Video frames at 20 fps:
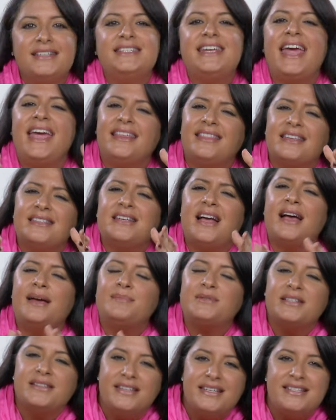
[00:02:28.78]
Take the time
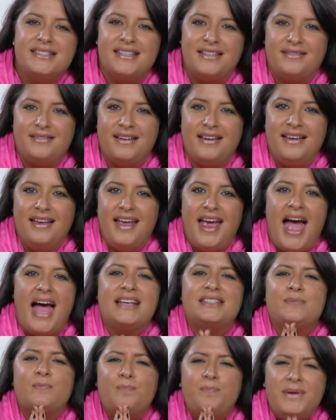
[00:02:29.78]
to listen.
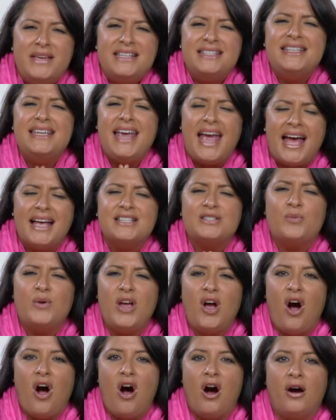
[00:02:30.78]
As busy as we
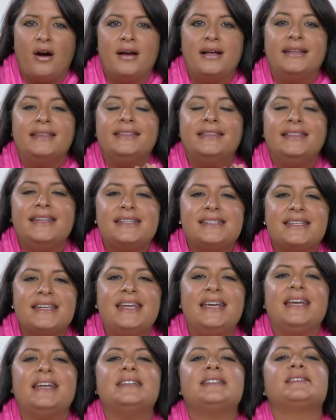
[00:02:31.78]
are,
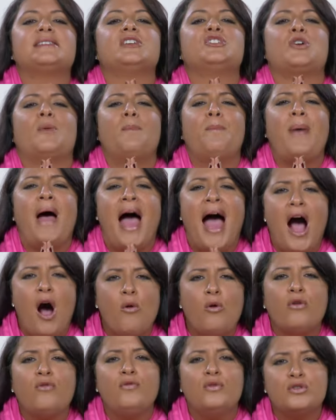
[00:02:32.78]
listening is such a
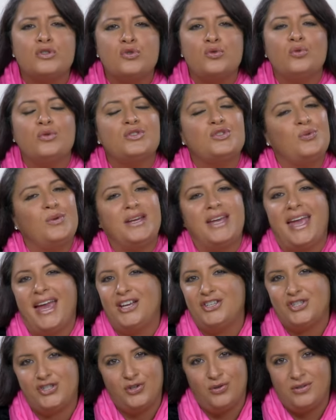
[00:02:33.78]
powerful tool to
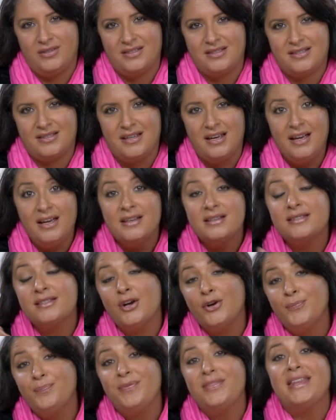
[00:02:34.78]
engage students.
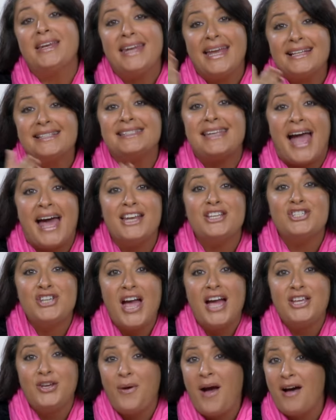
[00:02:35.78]
So the next data
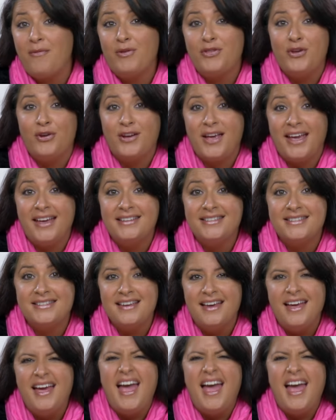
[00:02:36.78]
chat you have with your kids,